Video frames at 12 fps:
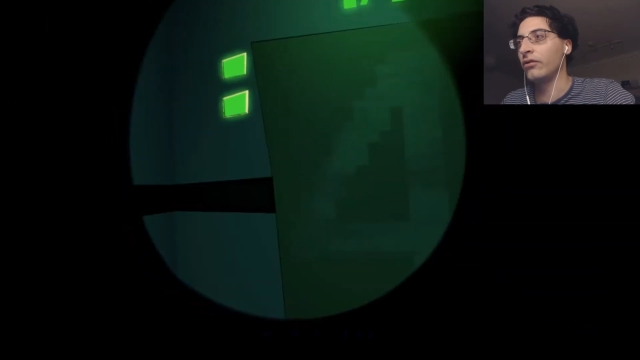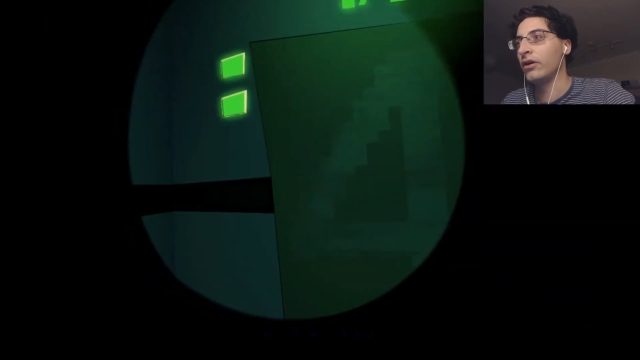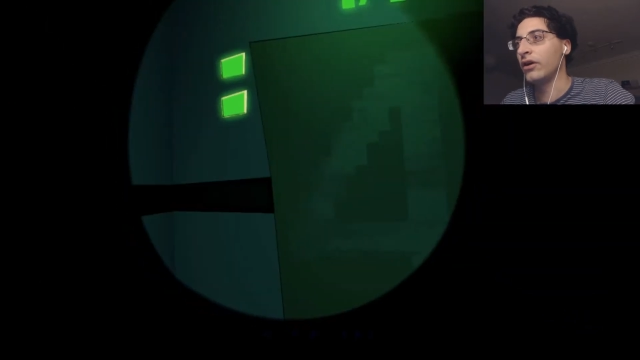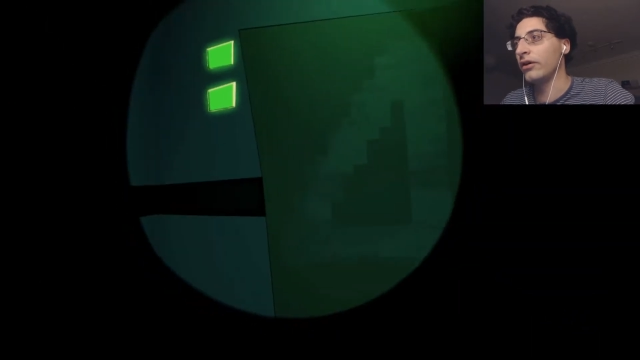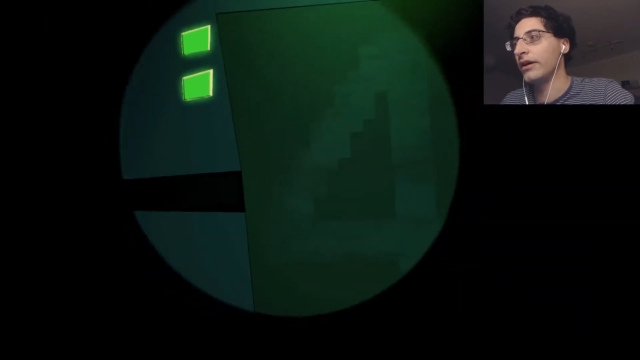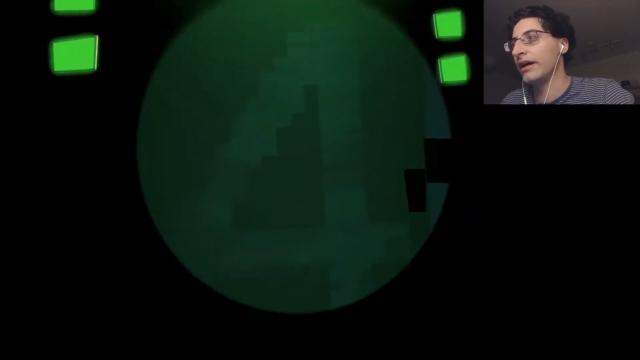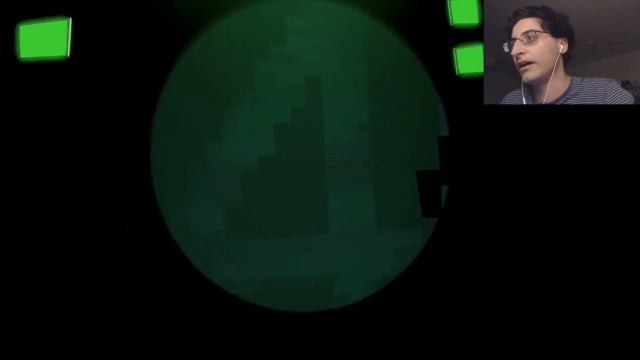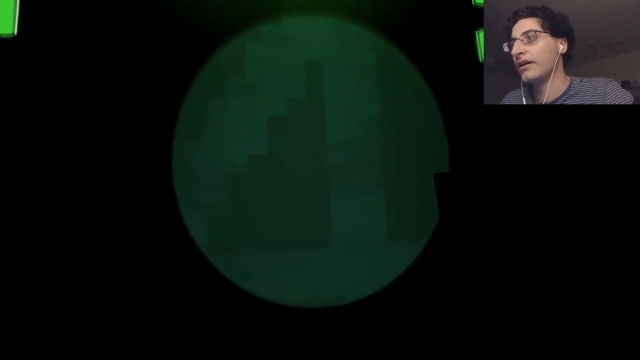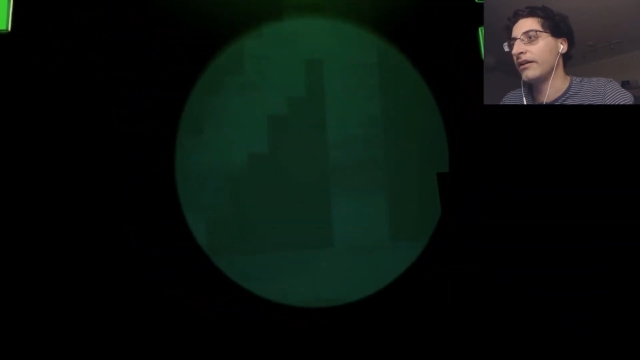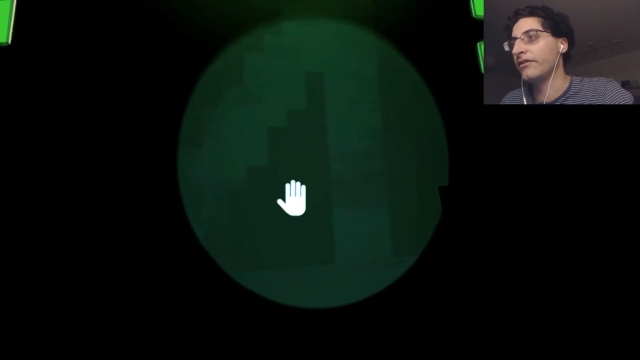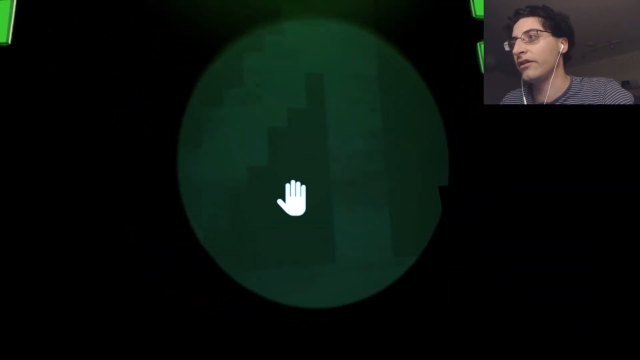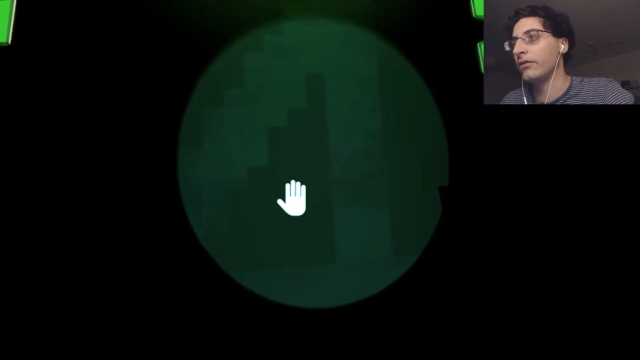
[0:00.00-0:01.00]
No? Okay,
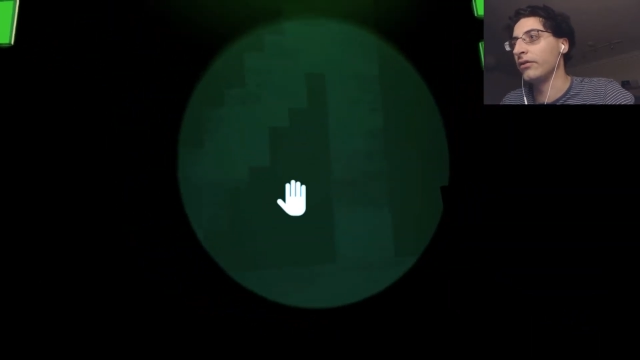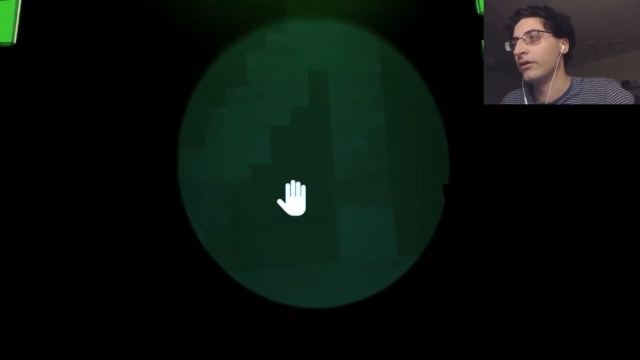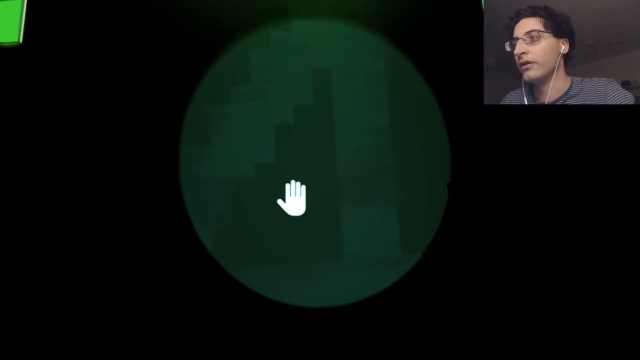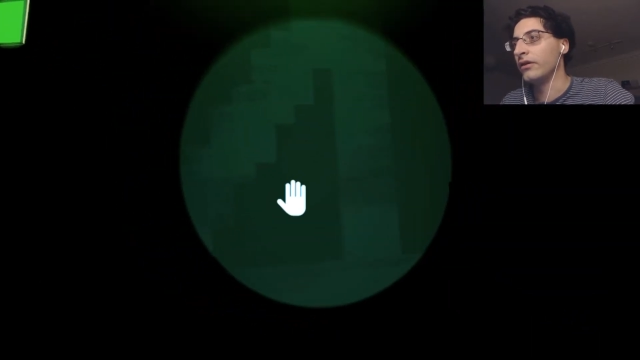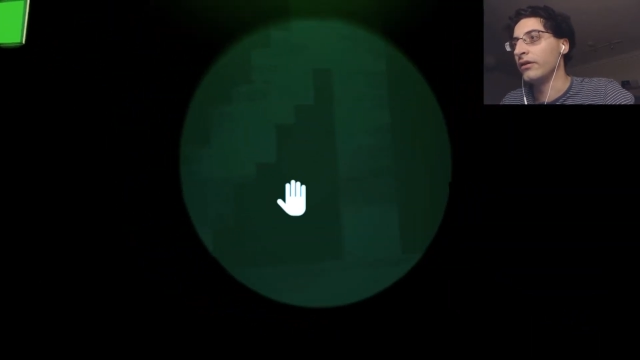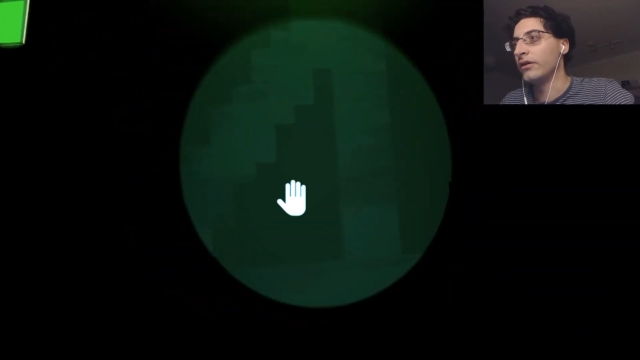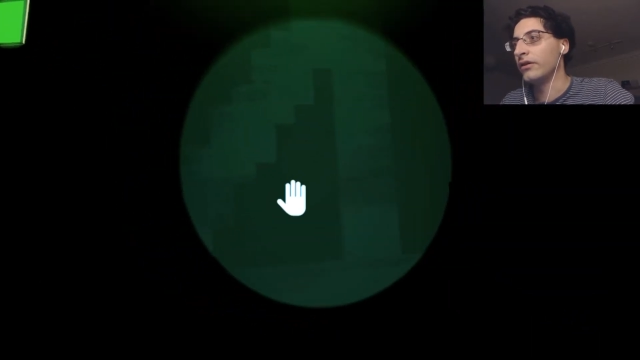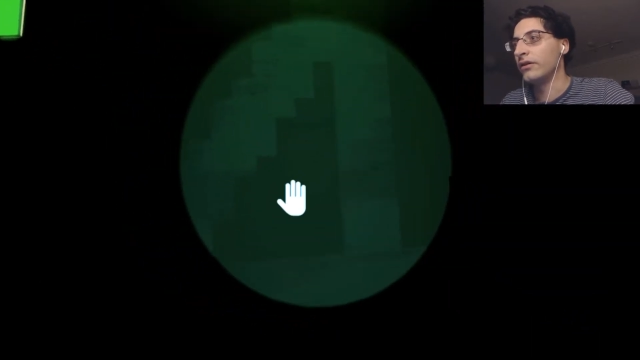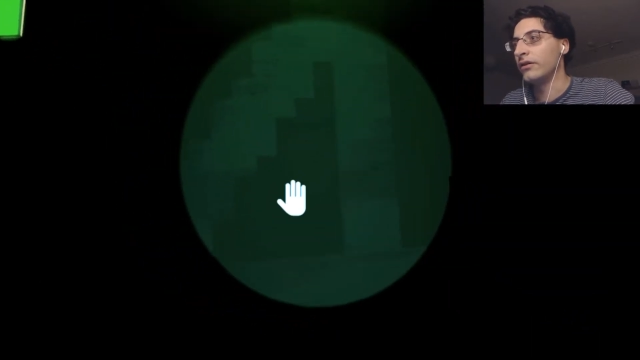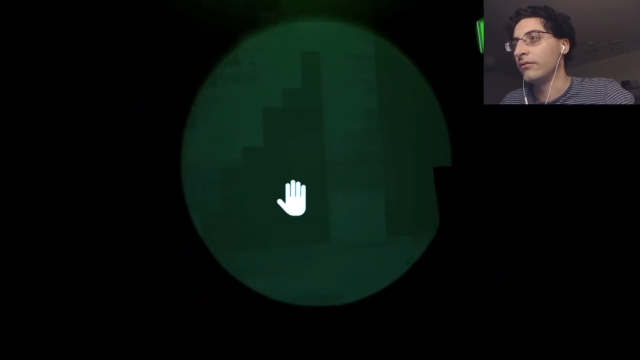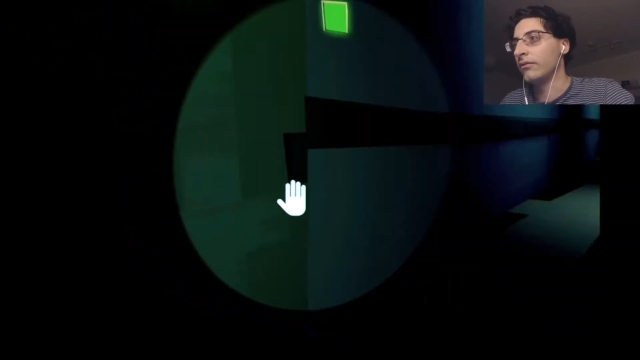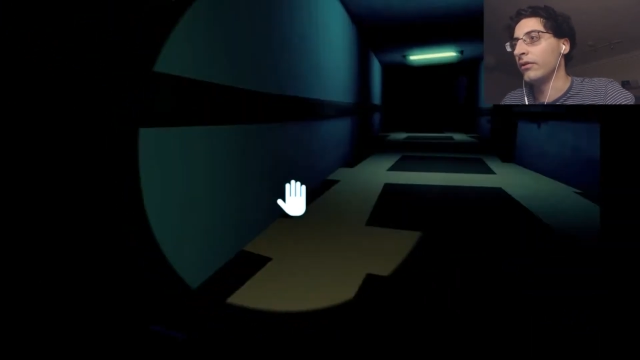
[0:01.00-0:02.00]
let's go.
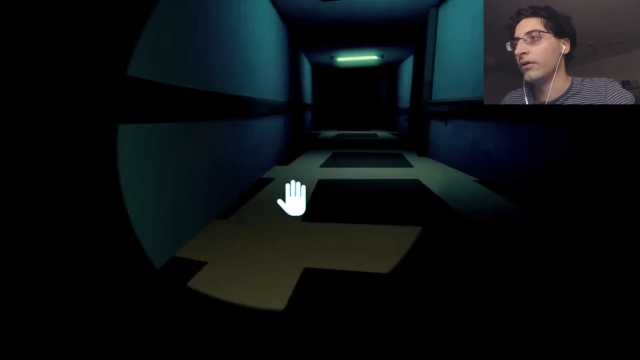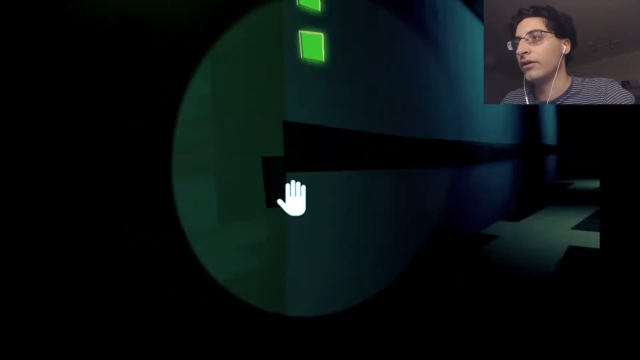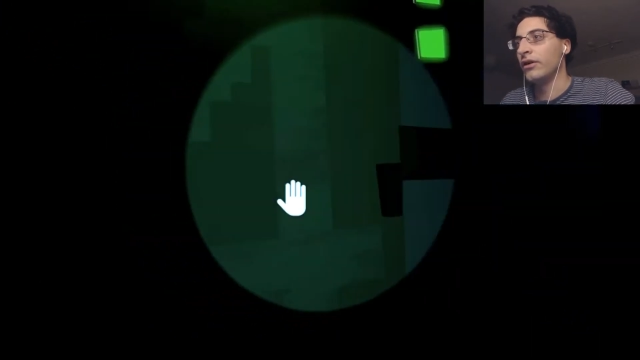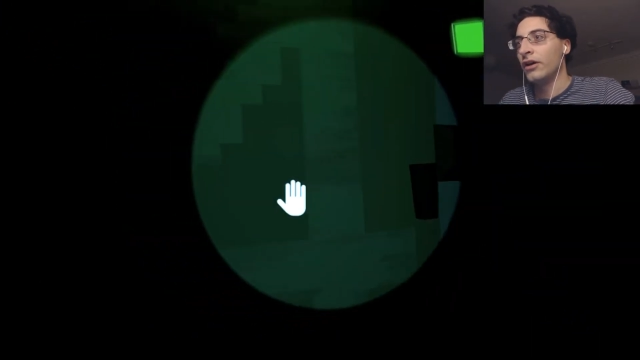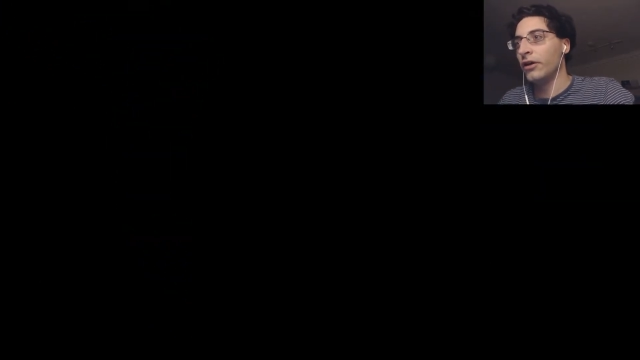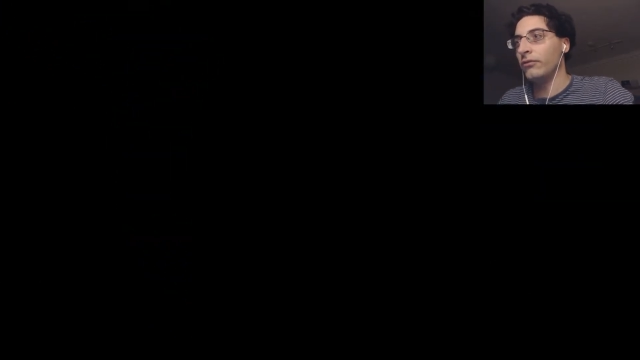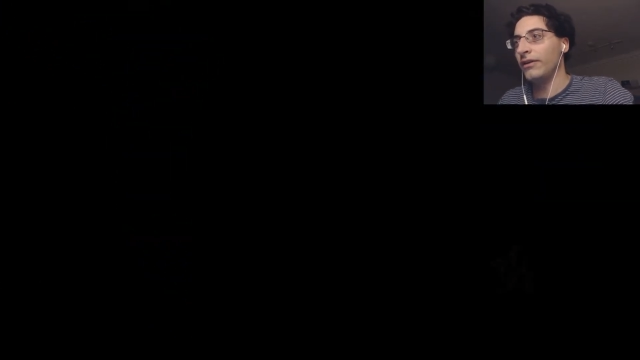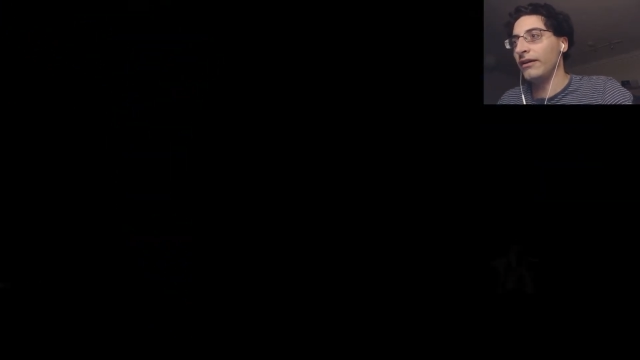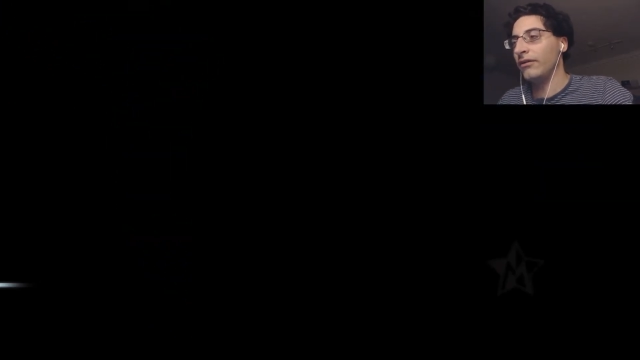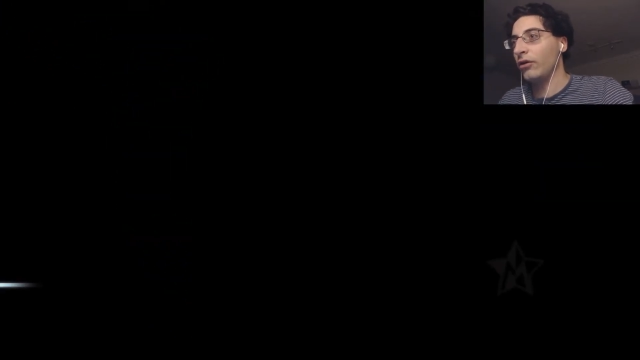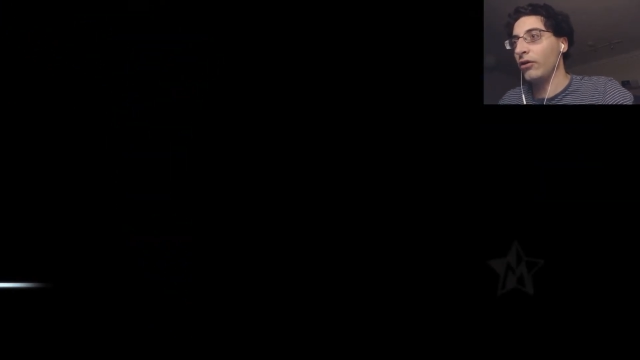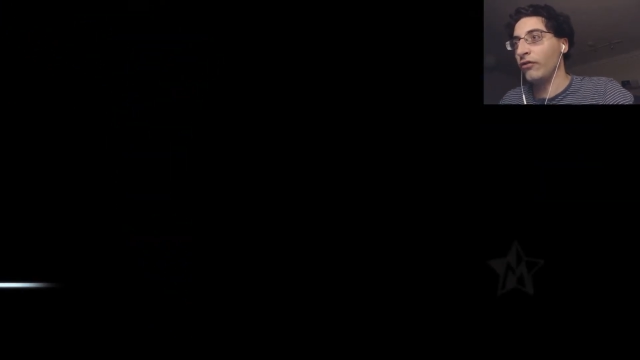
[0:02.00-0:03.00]
No,
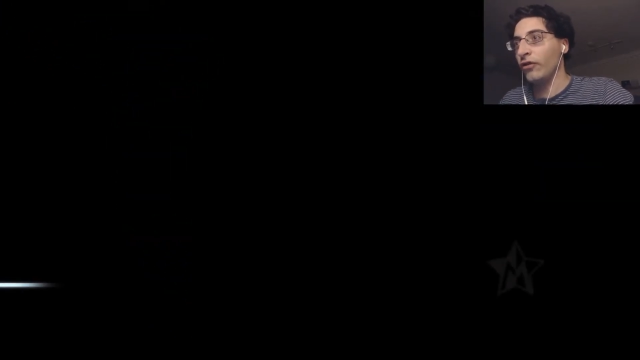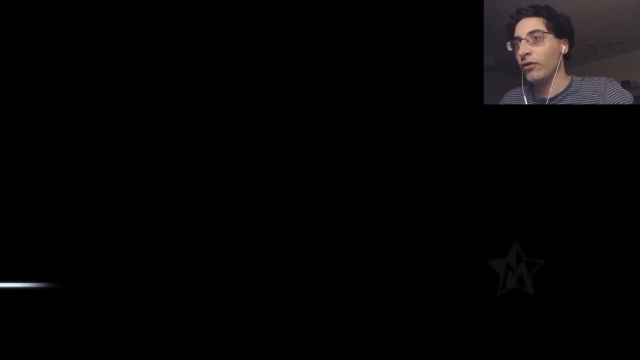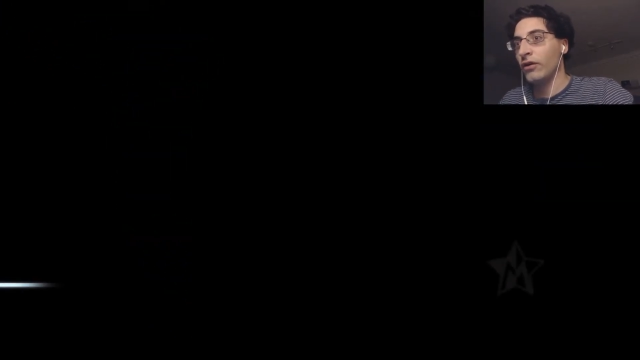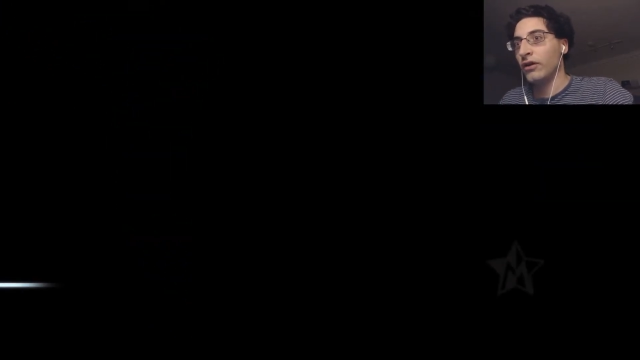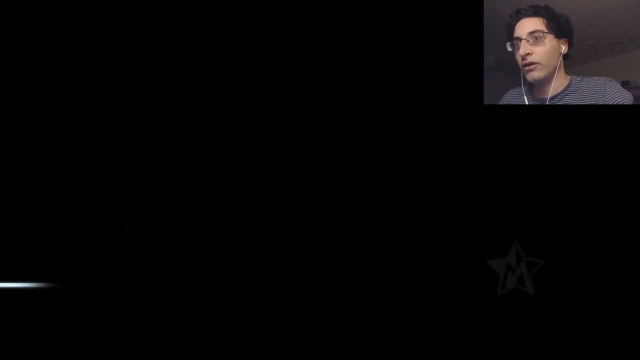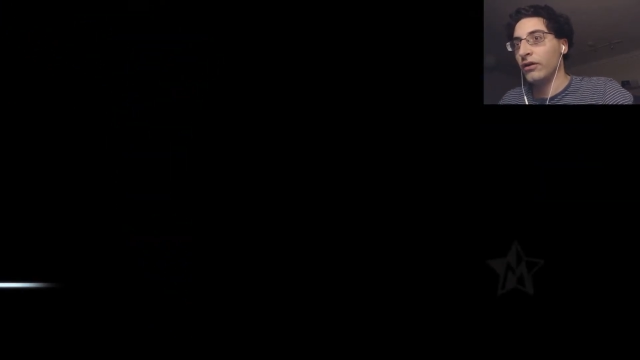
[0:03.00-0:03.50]
go, go through.